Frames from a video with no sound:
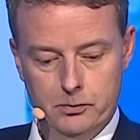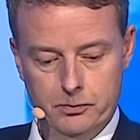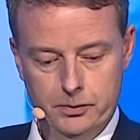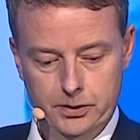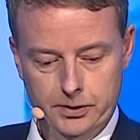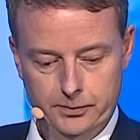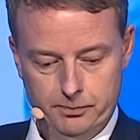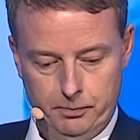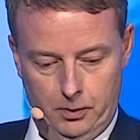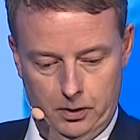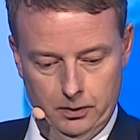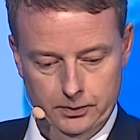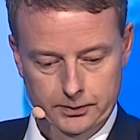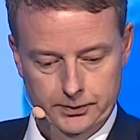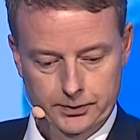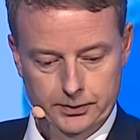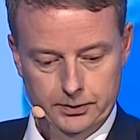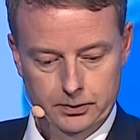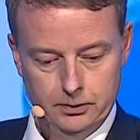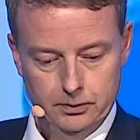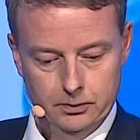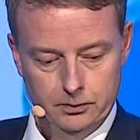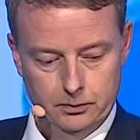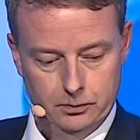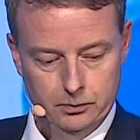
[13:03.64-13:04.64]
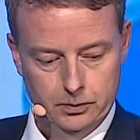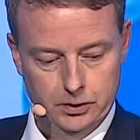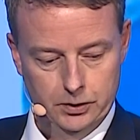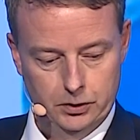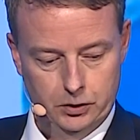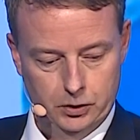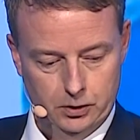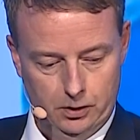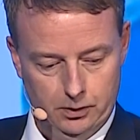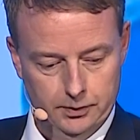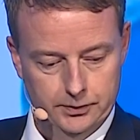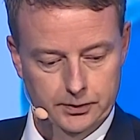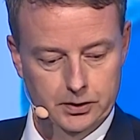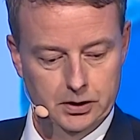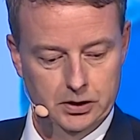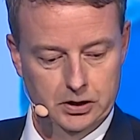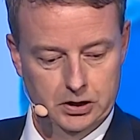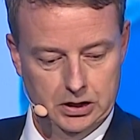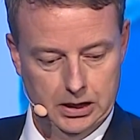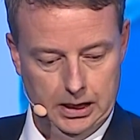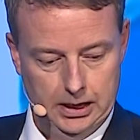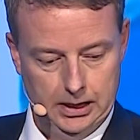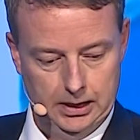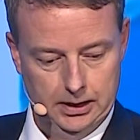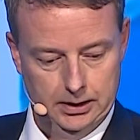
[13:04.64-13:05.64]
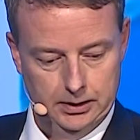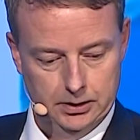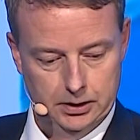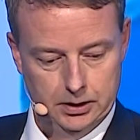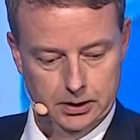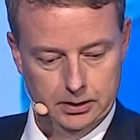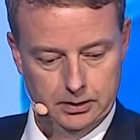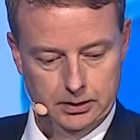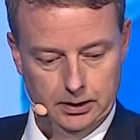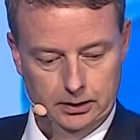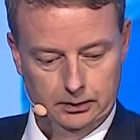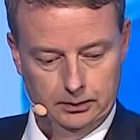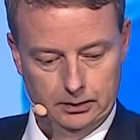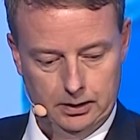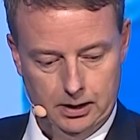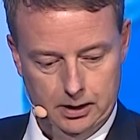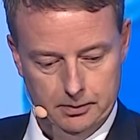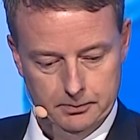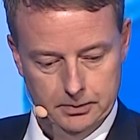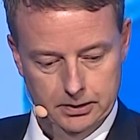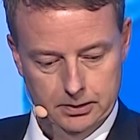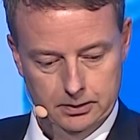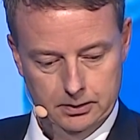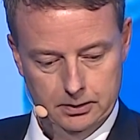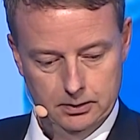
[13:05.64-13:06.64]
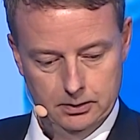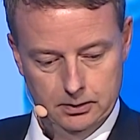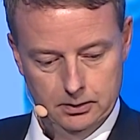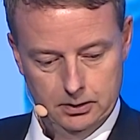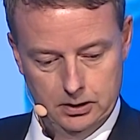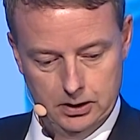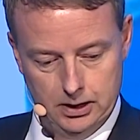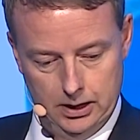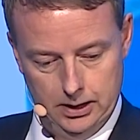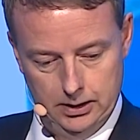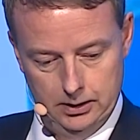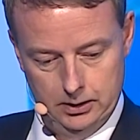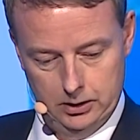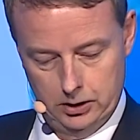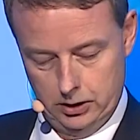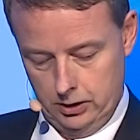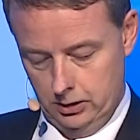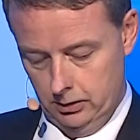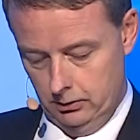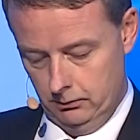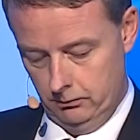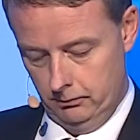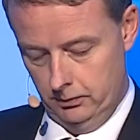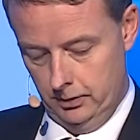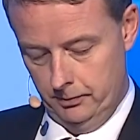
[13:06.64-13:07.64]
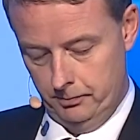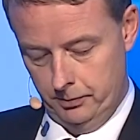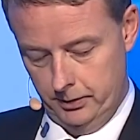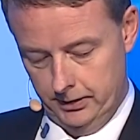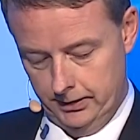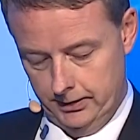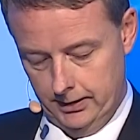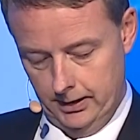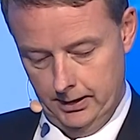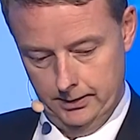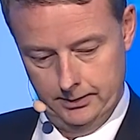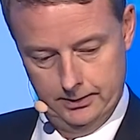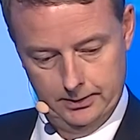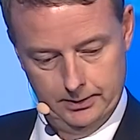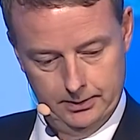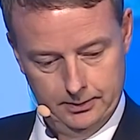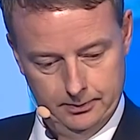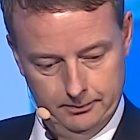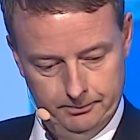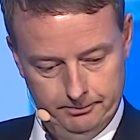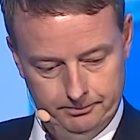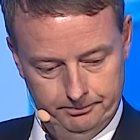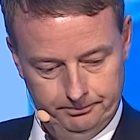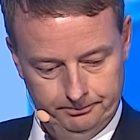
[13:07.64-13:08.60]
response to the joint challenge that climate change represents.